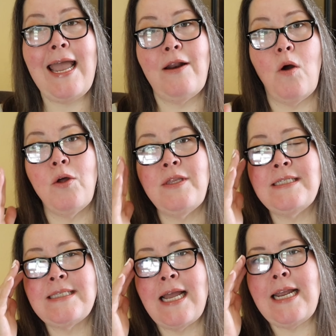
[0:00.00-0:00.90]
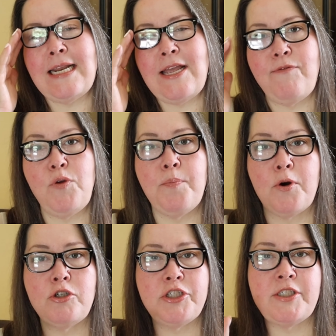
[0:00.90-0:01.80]
And on the site, if you
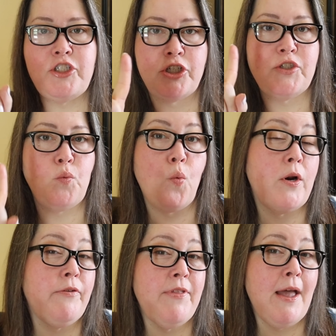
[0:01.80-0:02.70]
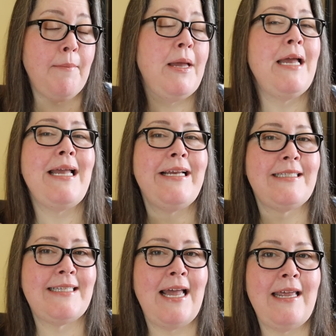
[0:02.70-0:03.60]
purchased just one of them,
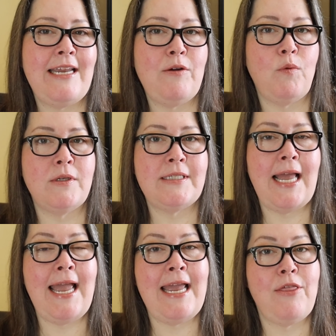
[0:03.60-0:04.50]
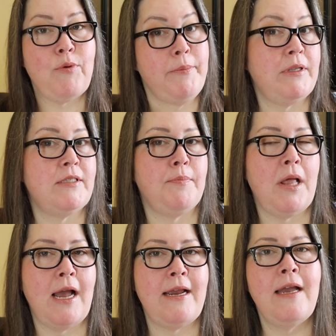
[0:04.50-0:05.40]
it said it was a three-month
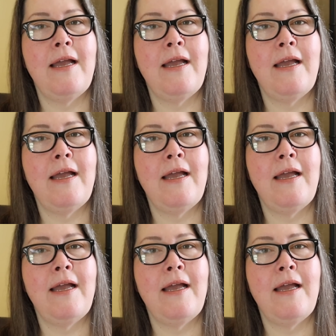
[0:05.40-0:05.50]
supply.